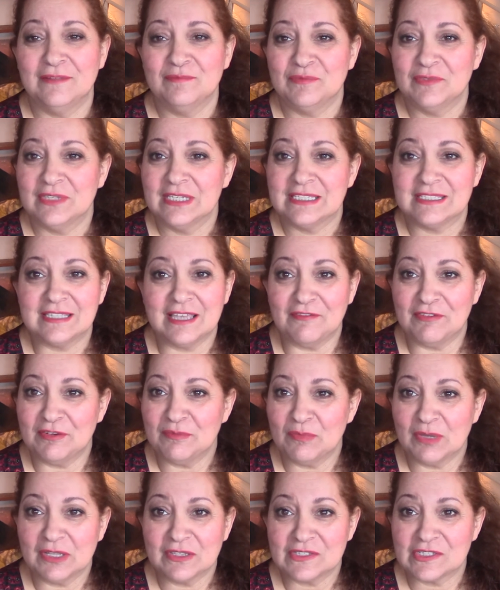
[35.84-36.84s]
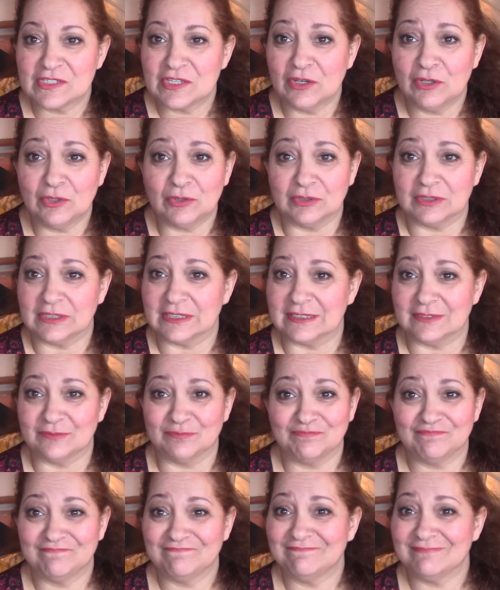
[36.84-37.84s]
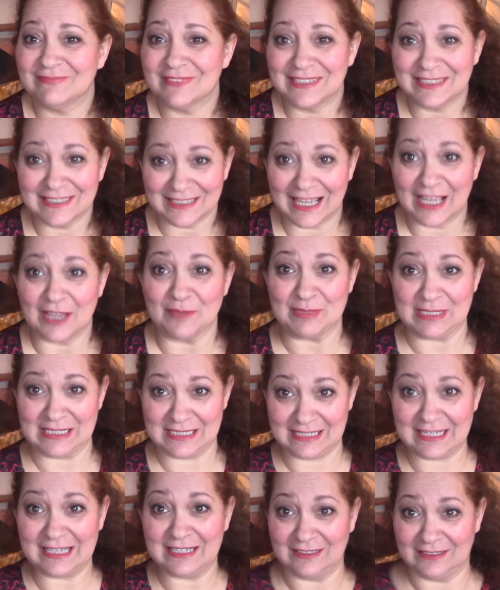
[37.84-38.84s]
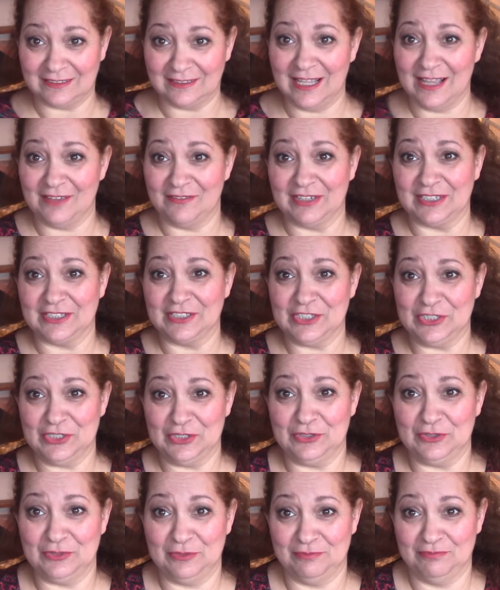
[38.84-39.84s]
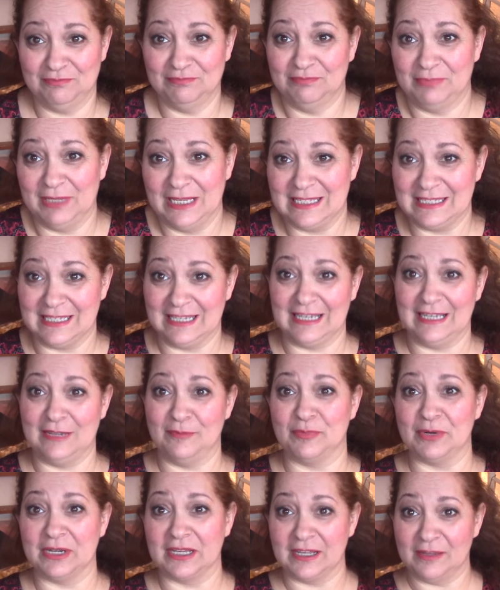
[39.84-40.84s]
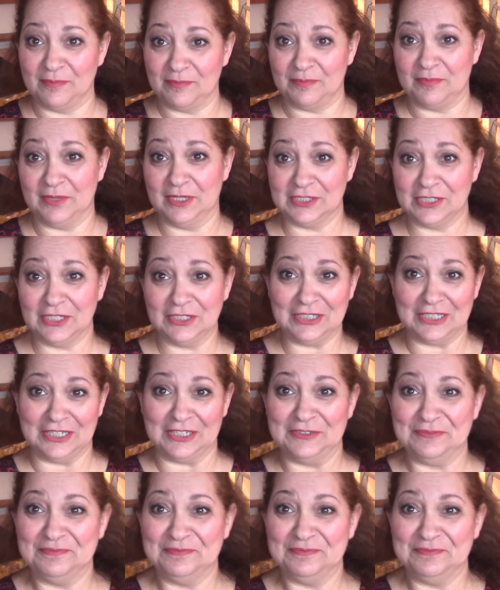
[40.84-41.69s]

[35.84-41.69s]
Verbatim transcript: Seven months old and I'm still having to basically bring up a toddler.